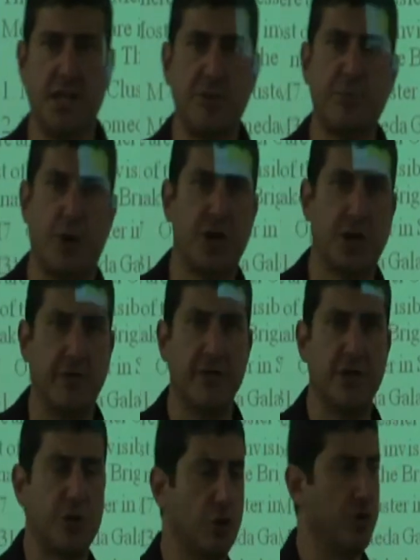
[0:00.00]
is part of an
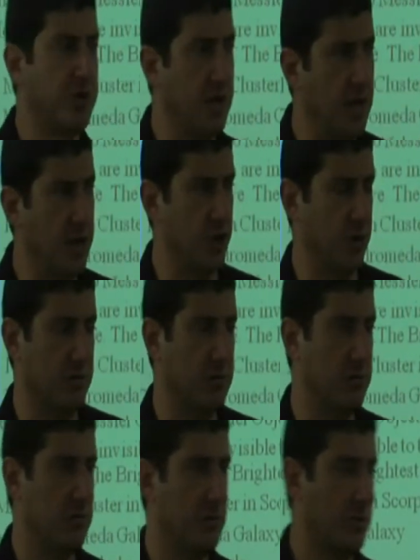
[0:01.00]
association,
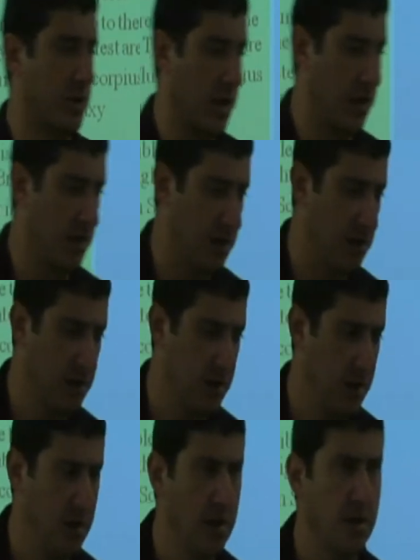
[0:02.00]
okay?
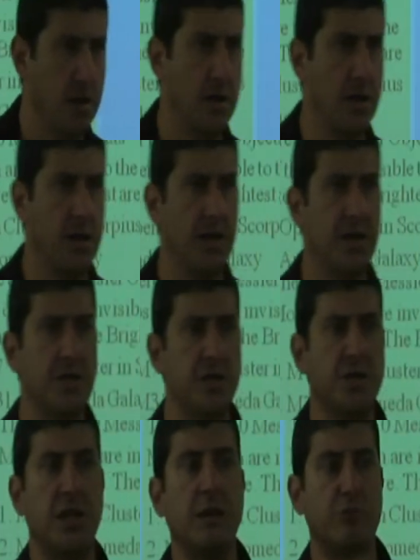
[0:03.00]
Uh, in the
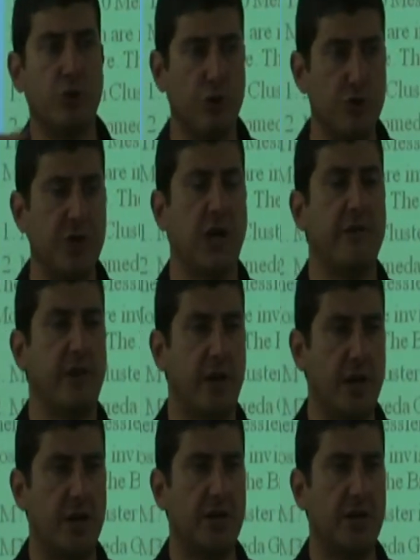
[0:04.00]
neighborhood of our